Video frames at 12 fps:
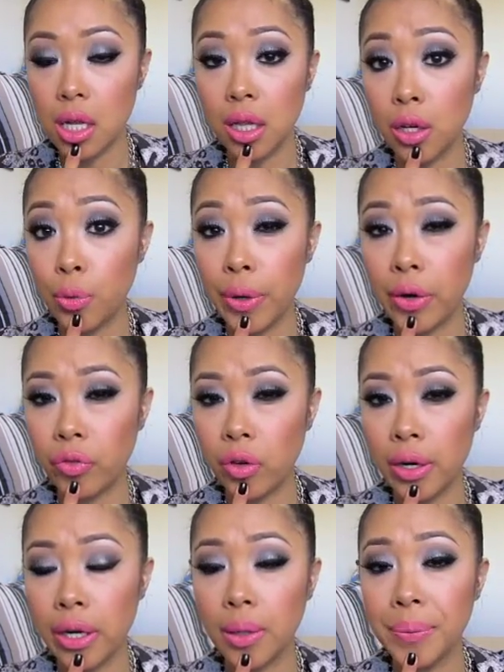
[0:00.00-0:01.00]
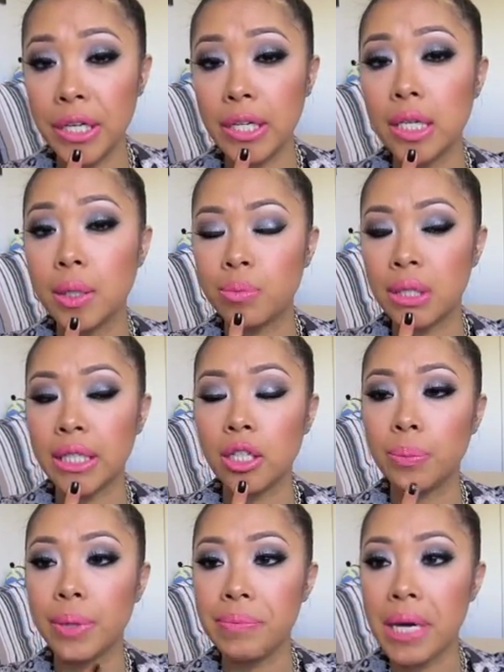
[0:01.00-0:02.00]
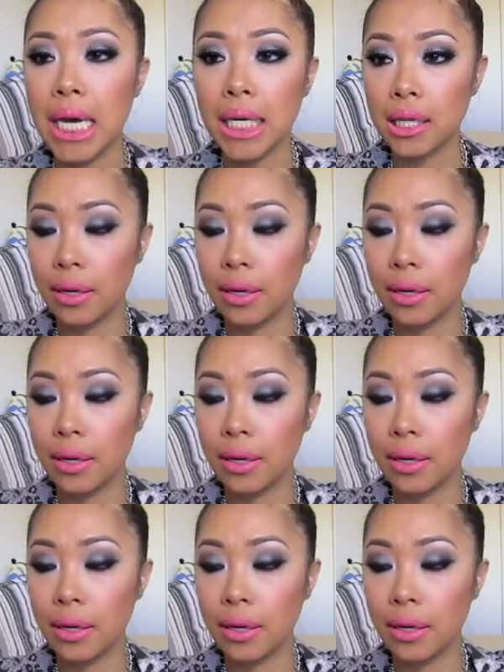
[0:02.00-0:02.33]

a little bit of Cranberry lip liner by MAC.